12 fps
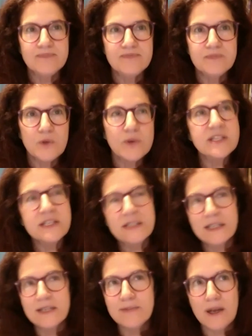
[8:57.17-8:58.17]

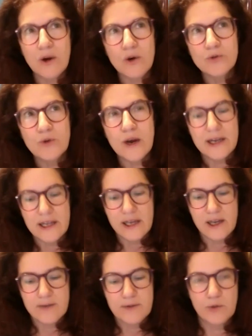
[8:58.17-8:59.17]
Recently in my own writing,
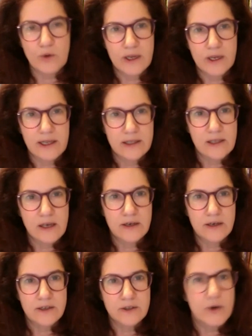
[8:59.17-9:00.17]
I've been working a lot
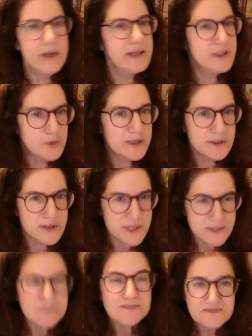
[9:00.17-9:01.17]
on graded
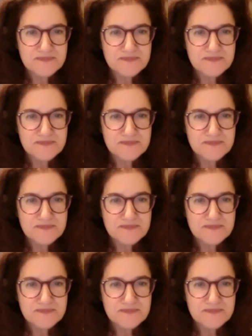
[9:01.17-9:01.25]
readers,